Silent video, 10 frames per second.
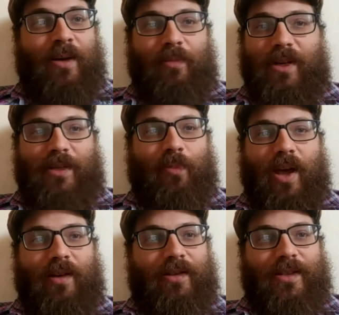But a
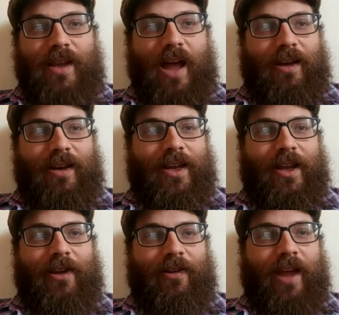spider is not going to
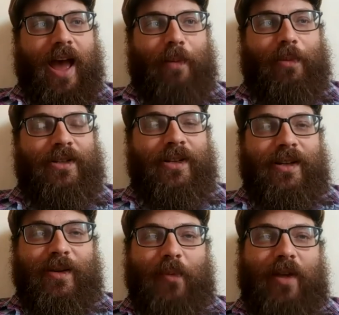eat your cabbage.
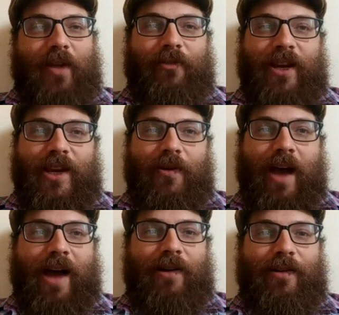It might freak you
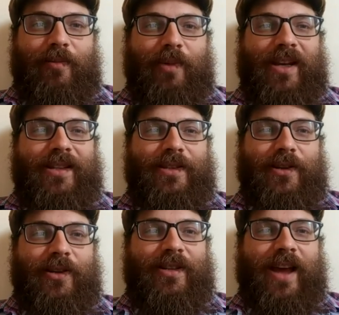out, but it's
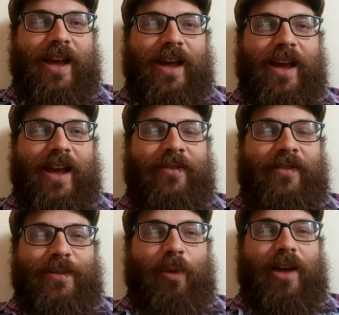good to have.
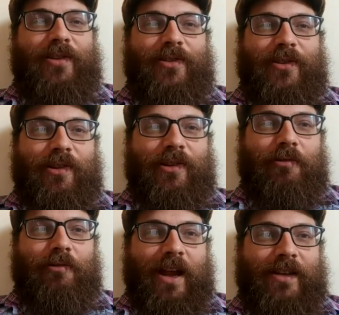Spiders are
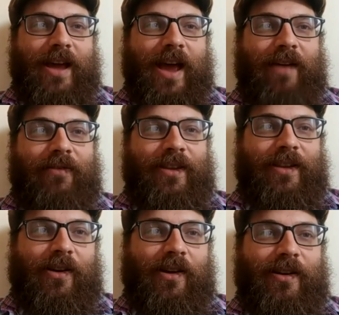great to have in
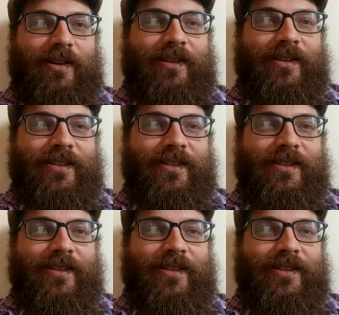the garden.